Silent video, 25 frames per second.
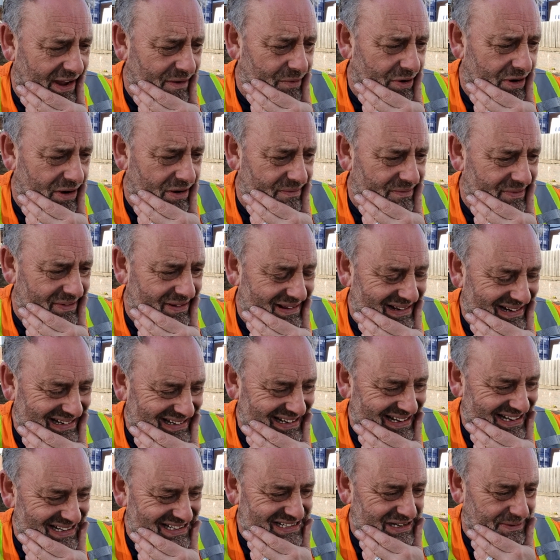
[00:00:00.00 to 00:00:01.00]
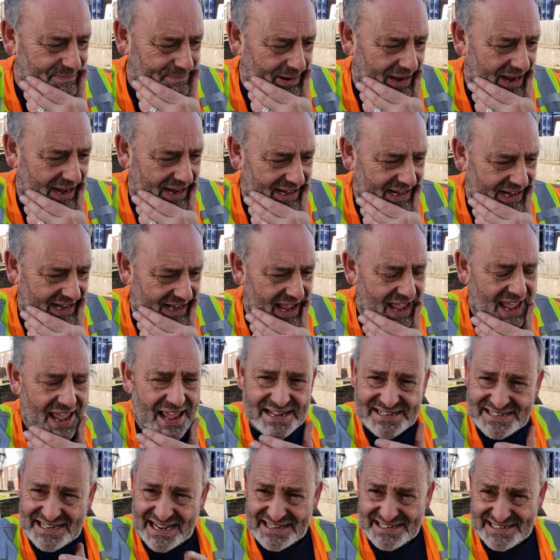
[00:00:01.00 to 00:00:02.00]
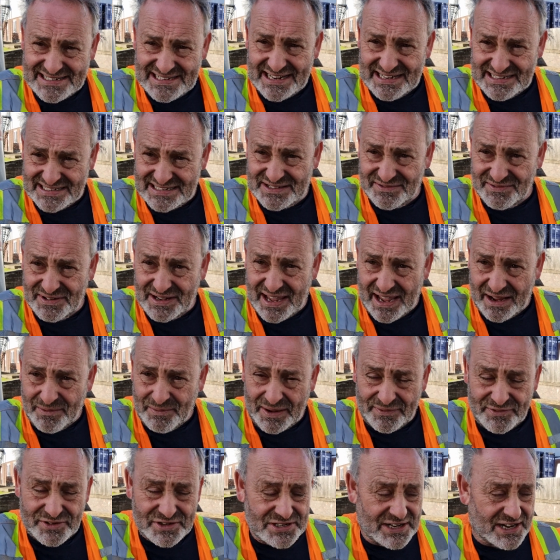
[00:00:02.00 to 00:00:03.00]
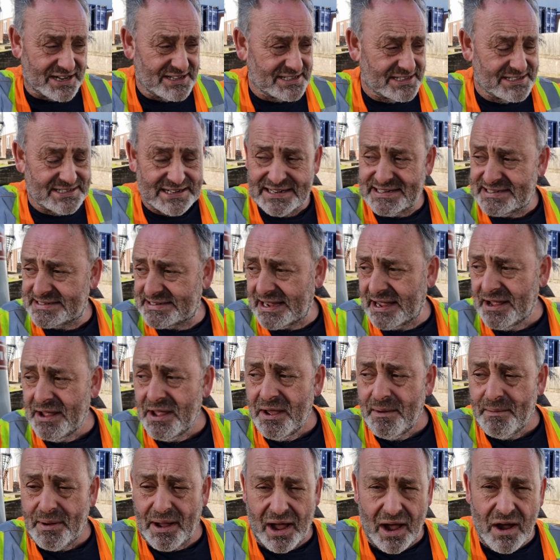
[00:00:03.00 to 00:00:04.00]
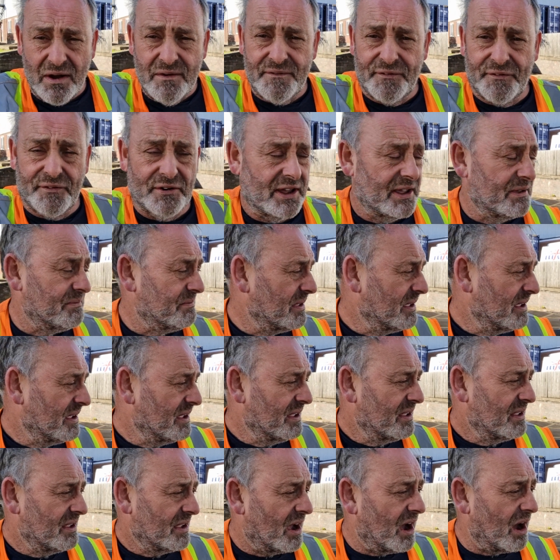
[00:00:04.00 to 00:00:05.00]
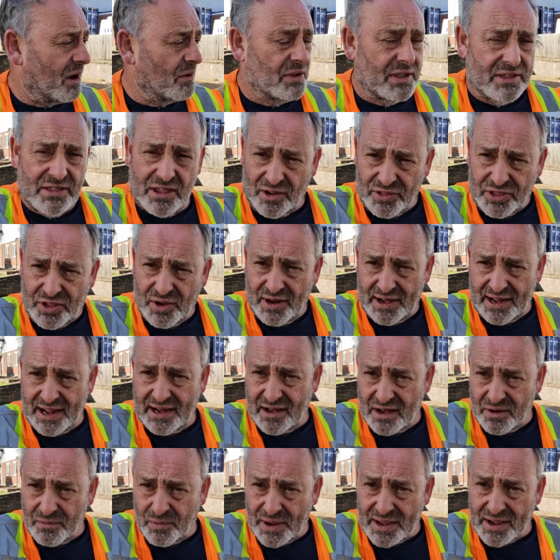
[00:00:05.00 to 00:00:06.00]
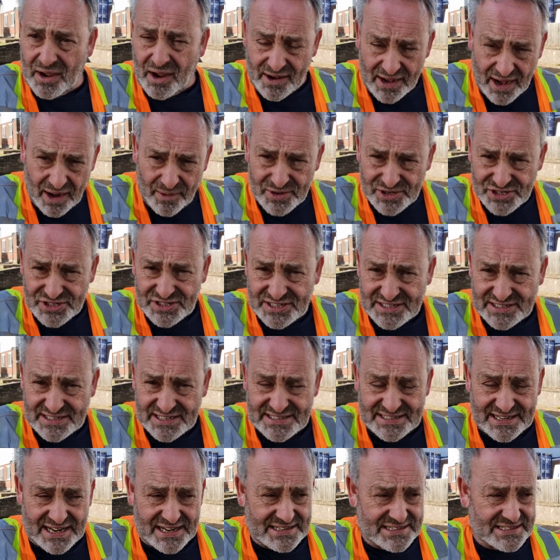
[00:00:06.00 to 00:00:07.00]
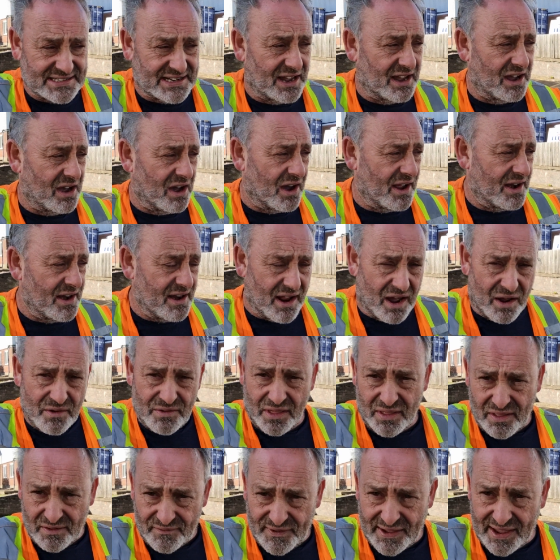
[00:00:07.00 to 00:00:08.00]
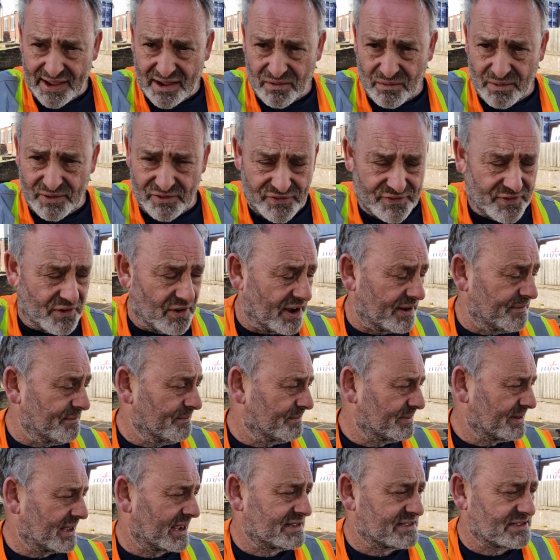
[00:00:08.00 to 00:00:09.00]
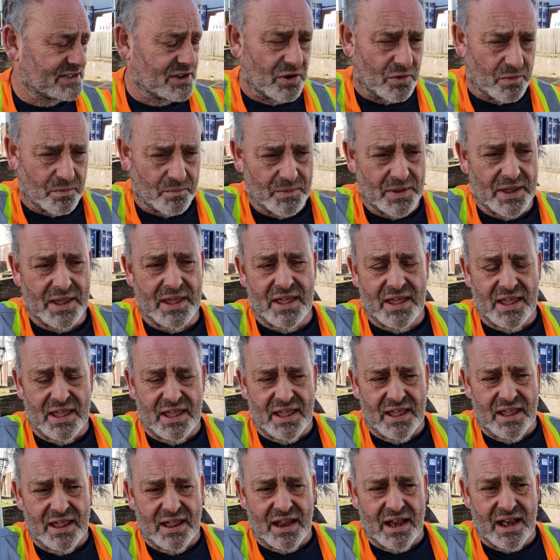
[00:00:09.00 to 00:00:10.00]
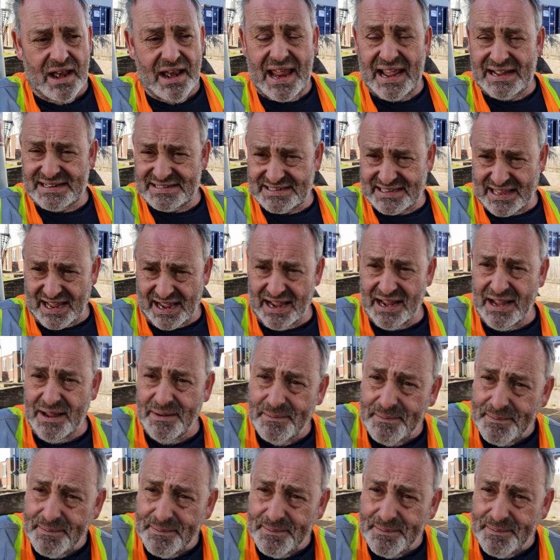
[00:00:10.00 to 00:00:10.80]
well, that's a pain. It's that sensor again. We have to change the sensor. But hopefully, I'll do it at the end of the week. I know it's just a sensor. I know that the vehicle is fine. That's cool. Next day,